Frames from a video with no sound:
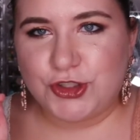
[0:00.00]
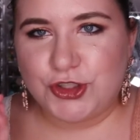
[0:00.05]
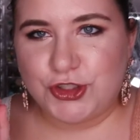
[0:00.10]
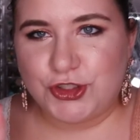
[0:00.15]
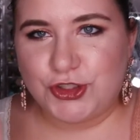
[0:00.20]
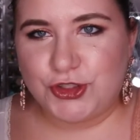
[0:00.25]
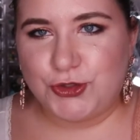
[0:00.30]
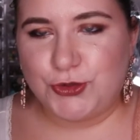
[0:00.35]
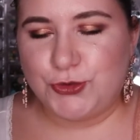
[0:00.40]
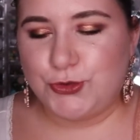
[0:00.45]

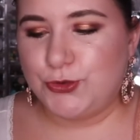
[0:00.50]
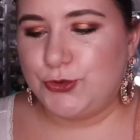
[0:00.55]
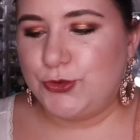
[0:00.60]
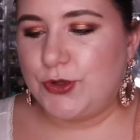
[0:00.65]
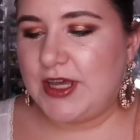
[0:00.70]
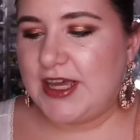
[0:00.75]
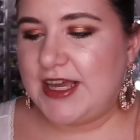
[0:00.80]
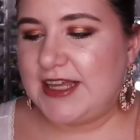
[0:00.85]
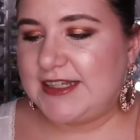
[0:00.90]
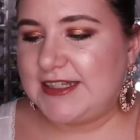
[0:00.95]
to
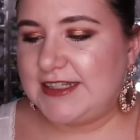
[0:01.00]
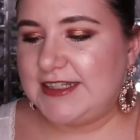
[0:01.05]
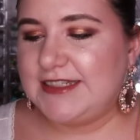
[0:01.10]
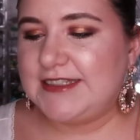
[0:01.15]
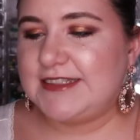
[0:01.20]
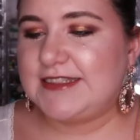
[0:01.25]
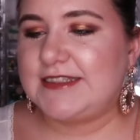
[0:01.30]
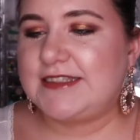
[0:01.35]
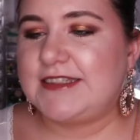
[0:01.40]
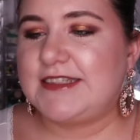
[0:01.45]
at
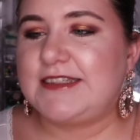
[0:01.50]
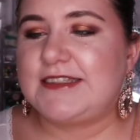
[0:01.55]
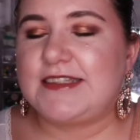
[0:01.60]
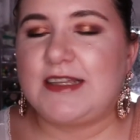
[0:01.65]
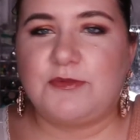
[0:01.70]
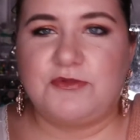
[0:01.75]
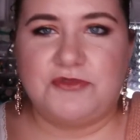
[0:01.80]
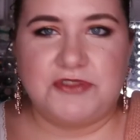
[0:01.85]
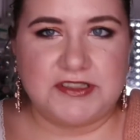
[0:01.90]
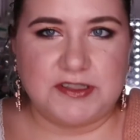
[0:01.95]
least see
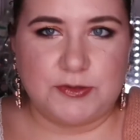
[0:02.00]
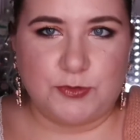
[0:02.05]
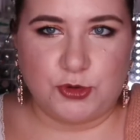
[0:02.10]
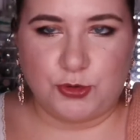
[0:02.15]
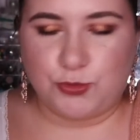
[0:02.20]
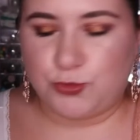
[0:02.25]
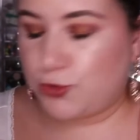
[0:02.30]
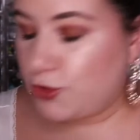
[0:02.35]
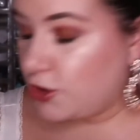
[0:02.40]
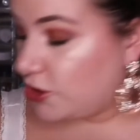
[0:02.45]
some visible
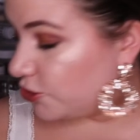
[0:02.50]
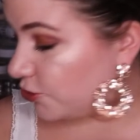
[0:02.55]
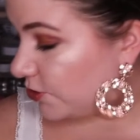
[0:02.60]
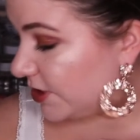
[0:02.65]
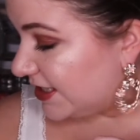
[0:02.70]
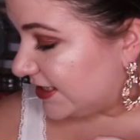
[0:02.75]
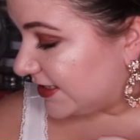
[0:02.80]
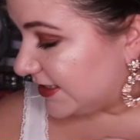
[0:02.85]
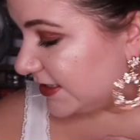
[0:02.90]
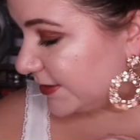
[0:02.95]

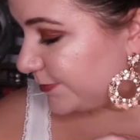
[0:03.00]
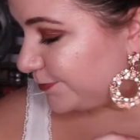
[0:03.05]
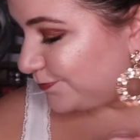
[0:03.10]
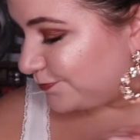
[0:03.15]
progress.